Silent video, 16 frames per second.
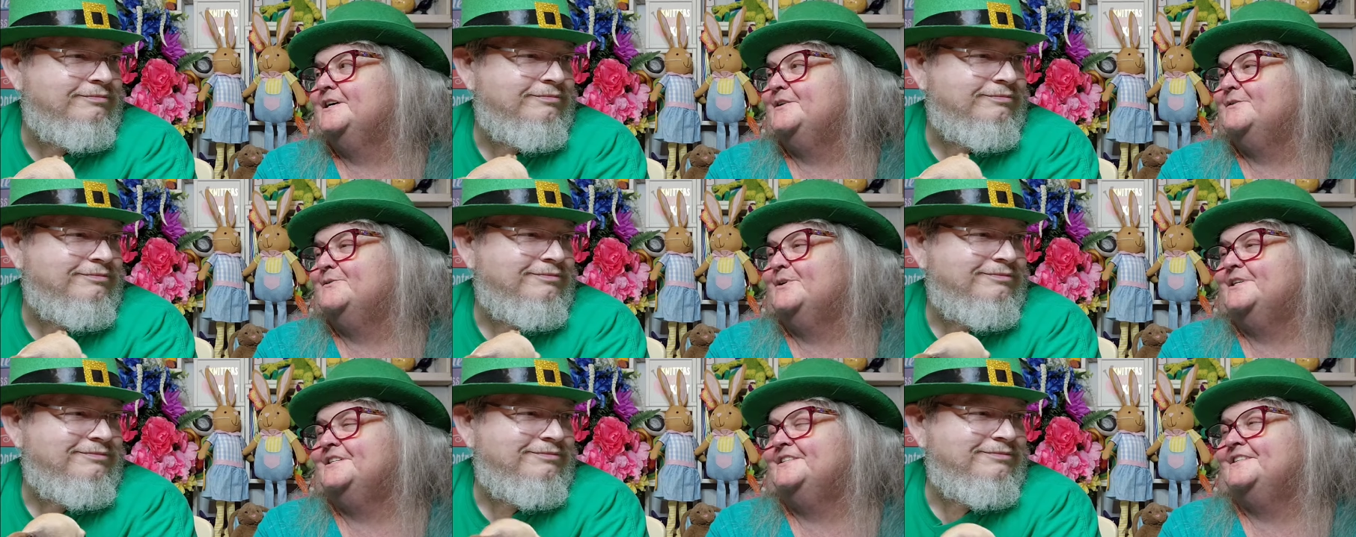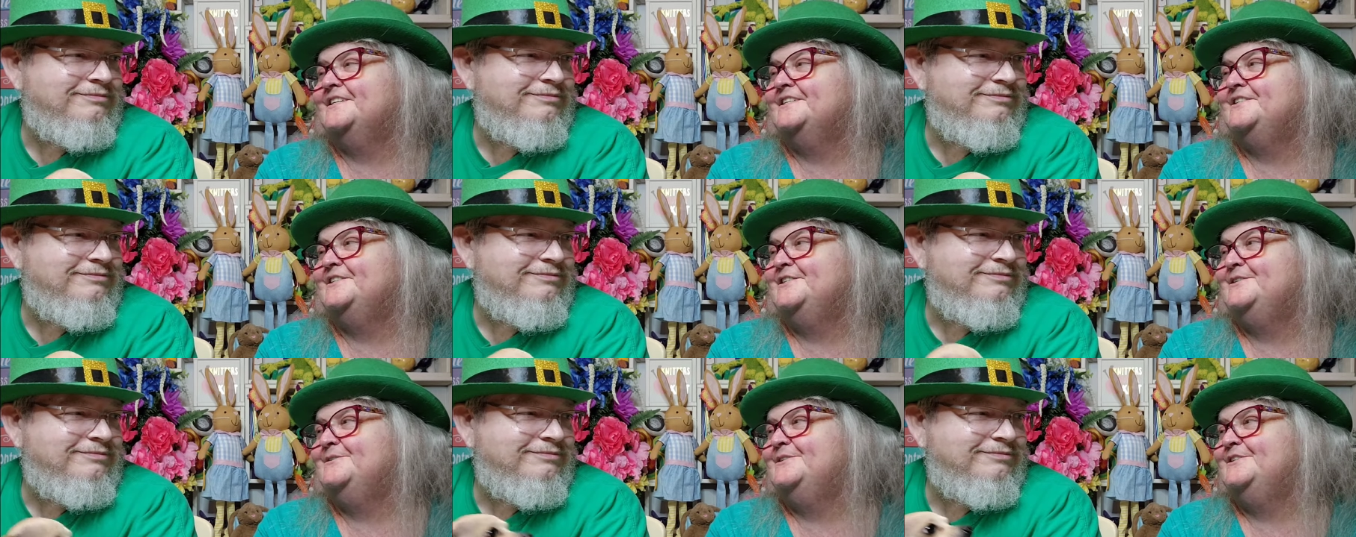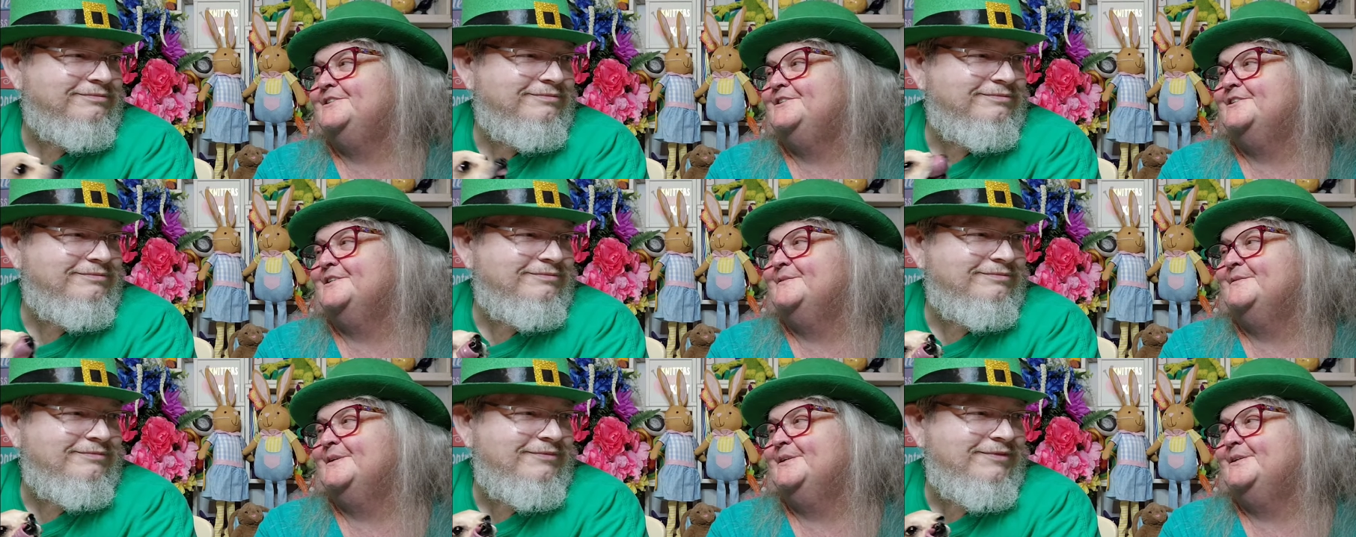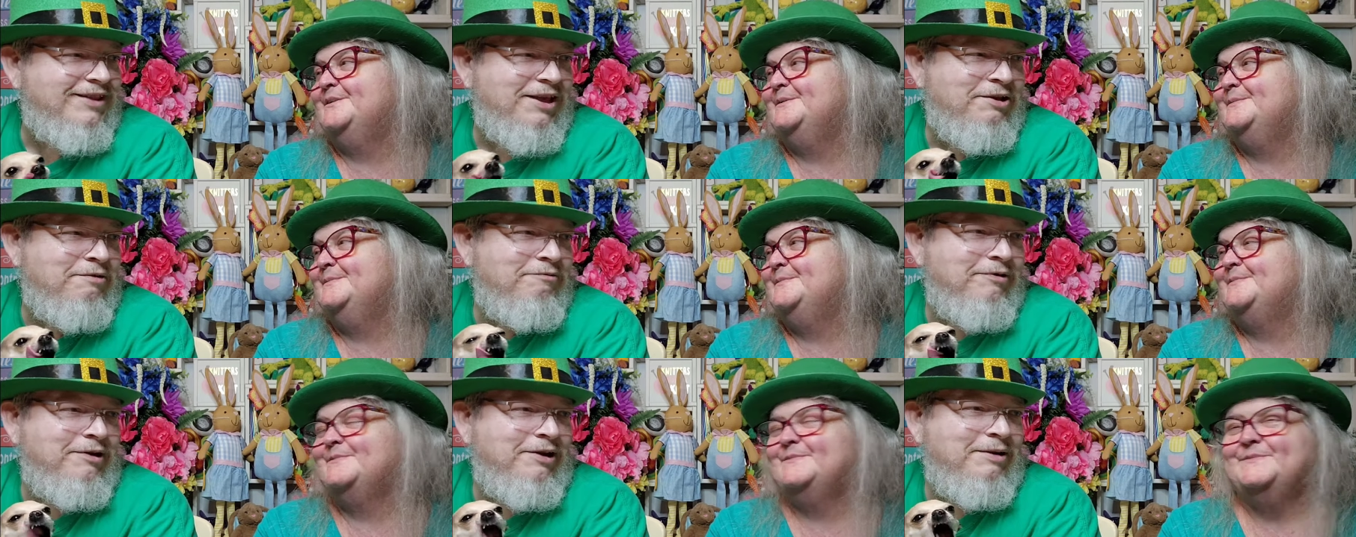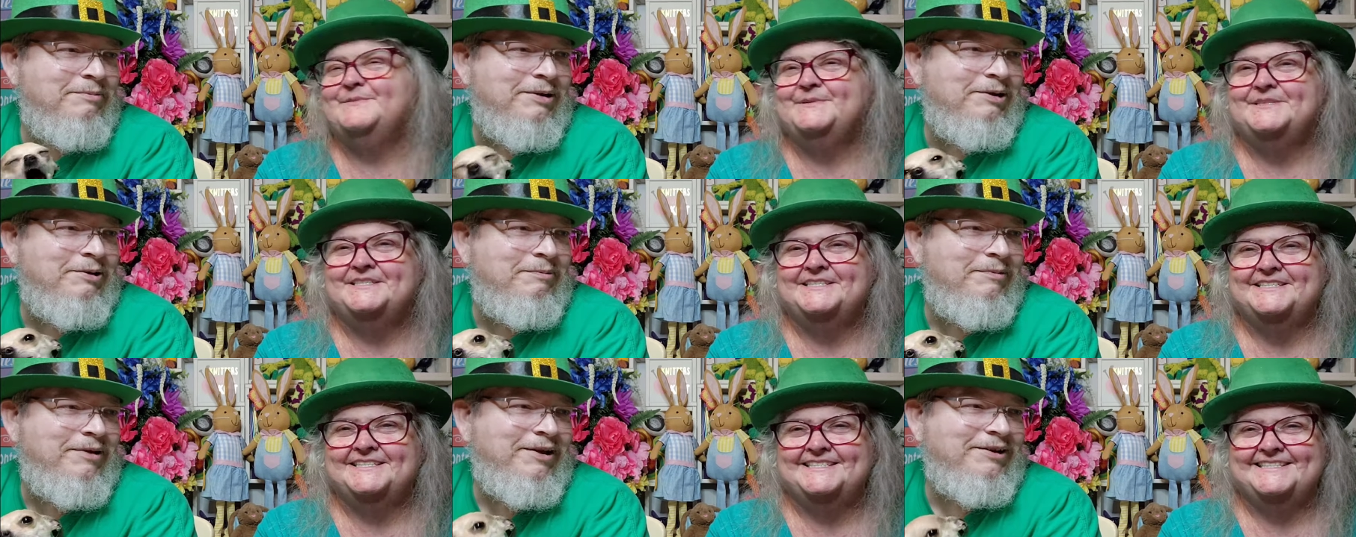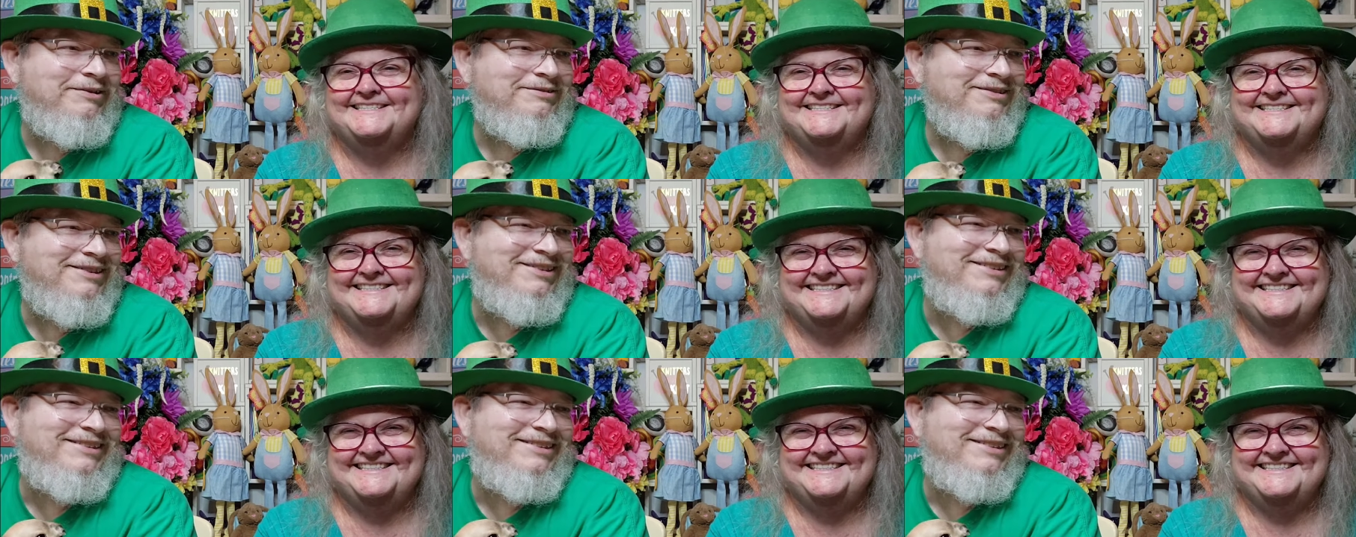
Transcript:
Speaker 1: And what did he say to you when you took him home? Thank you
Speaker 2: for letting me come down.